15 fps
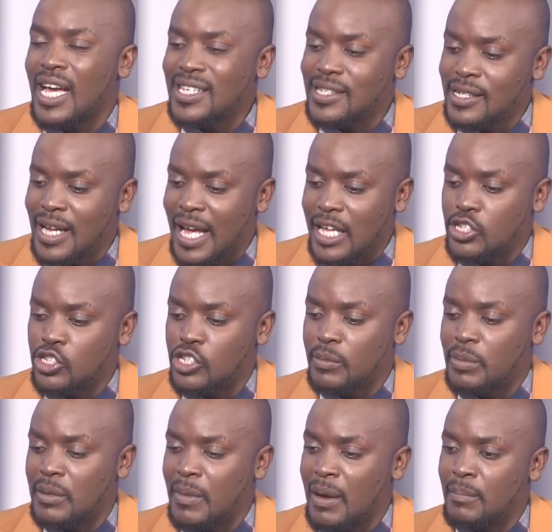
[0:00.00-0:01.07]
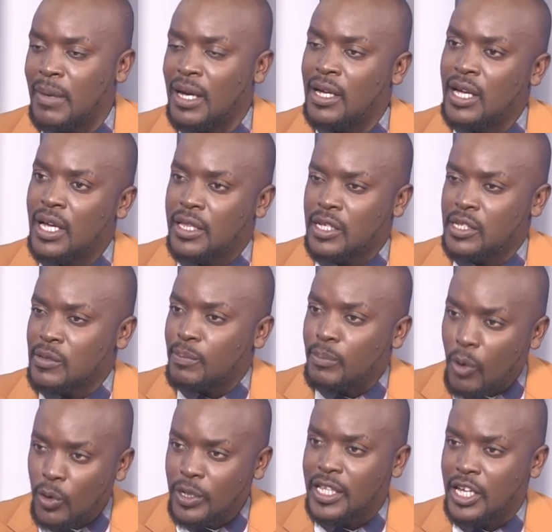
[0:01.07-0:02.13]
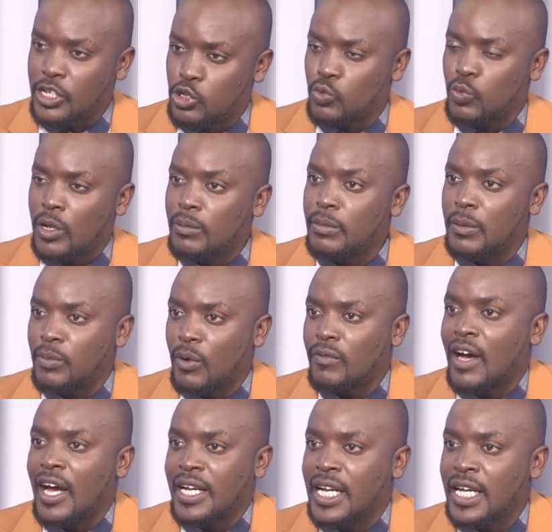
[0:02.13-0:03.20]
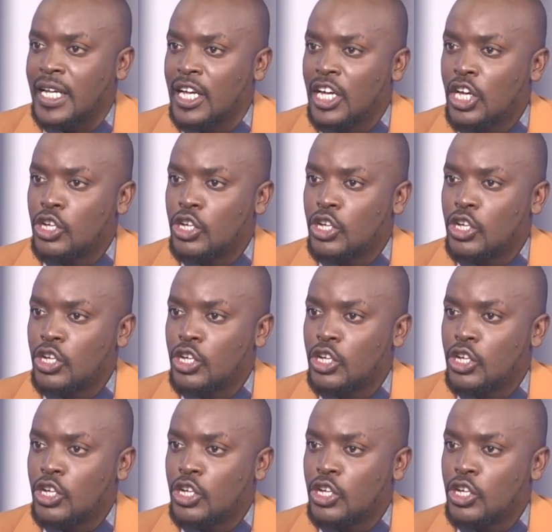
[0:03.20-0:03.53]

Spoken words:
As an SGB member, the support that you will be providing